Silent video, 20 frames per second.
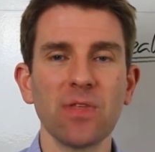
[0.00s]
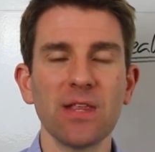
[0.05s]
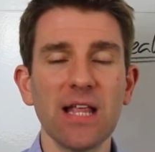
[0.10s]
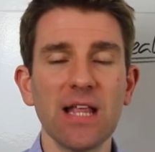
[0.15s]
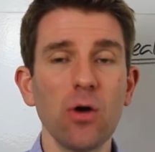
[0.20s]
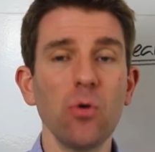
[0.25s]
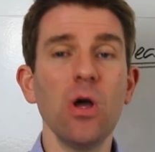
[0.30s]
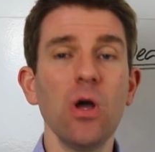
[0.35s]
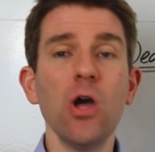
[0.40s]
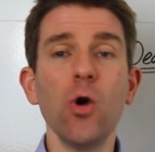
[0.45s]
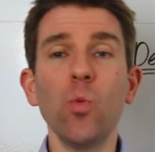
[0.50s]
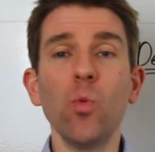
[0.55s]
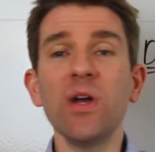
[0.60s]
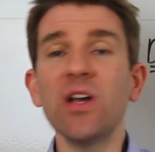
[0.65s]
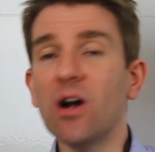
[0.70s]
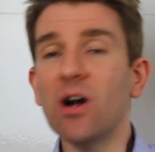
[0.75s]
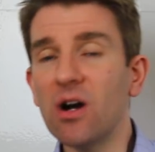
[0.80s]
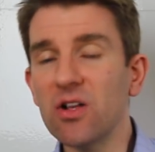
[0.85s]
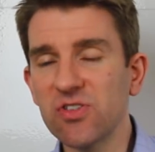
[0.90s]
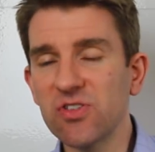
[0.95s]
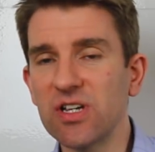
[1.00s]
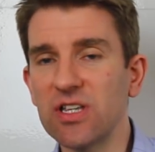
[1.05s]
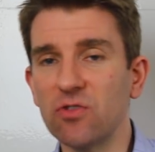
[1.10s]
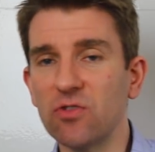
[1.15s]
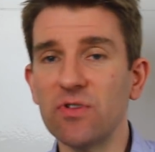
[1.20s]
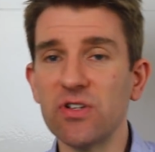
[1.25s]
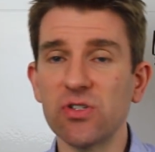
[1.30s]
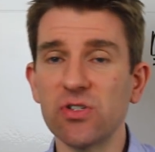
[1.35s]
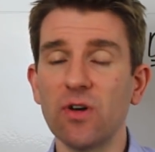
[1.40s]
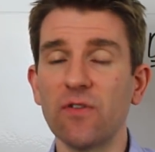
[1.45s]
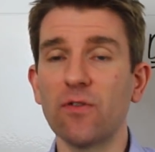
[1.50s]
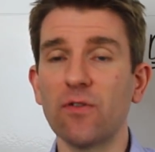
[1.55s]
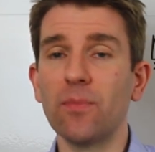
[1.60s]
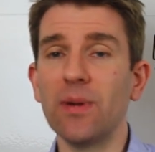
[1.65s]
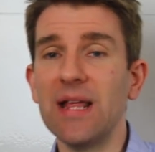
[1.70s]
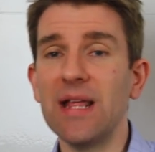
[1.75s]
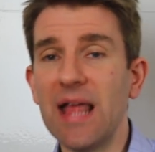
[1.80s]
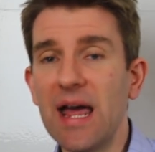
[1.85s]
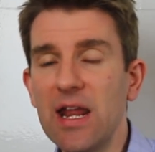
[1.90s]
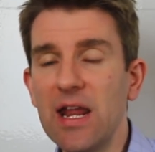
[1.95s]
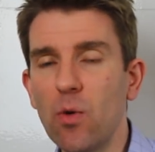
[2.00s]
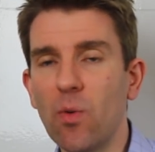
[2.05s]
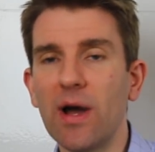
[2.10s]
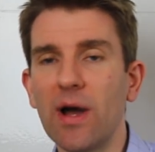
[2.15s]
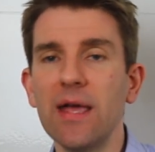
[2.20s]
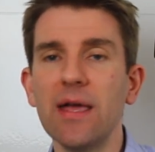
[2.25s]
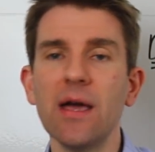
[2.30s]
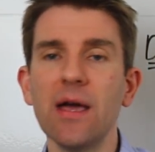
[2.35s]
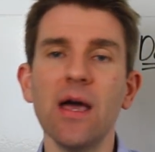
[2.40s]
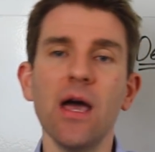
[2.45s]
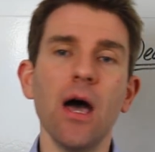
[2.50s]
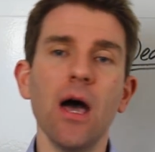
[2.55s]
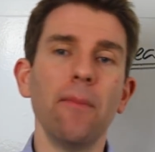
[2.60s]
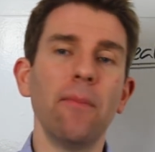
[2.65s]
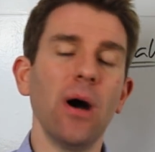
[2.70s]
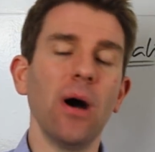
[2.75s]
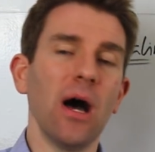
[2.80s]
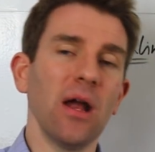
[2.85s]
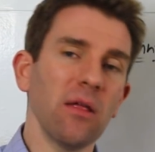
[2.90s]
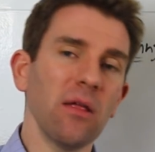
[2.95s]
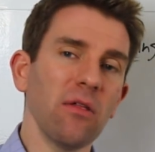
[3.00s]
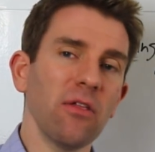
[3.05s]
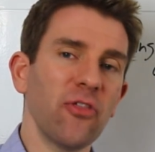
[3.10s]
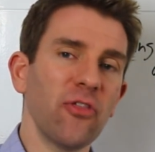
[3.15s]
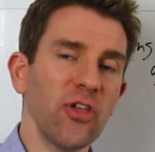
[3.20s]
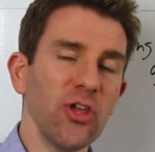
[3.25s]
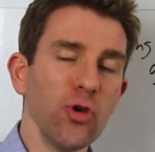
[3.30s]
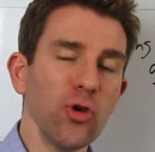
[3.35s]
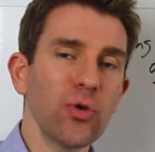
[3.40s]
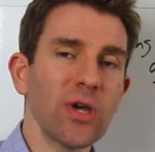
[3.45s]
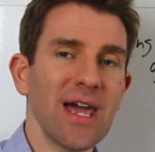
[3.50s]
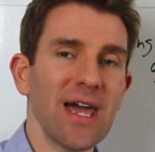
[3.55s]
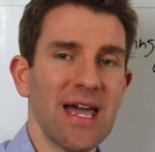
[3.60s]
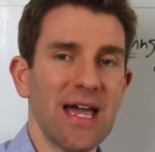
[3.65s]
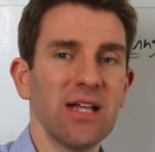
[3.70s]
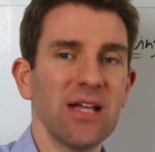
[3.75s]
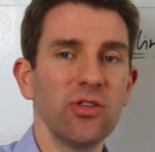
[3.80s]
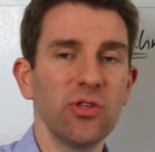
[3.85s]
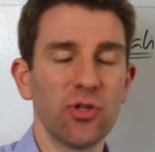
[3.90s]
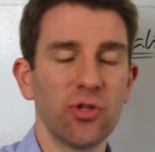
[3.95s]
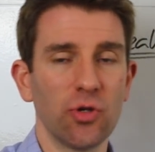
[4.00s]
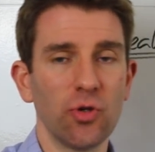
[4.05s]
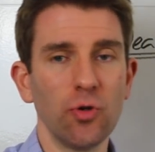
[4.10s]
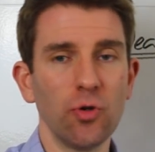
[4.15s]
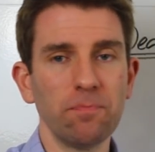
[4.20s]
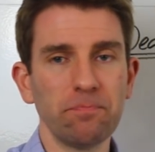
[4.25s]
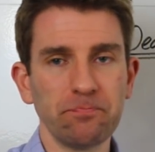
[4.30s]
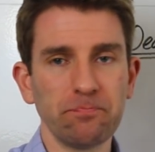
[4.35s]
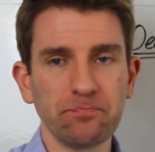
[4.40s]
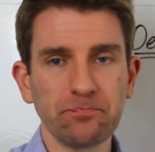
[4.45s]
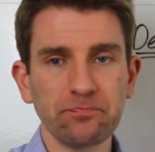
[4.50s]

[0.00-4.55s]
Now, we can't take the risk off completely anyway, but another thing you can do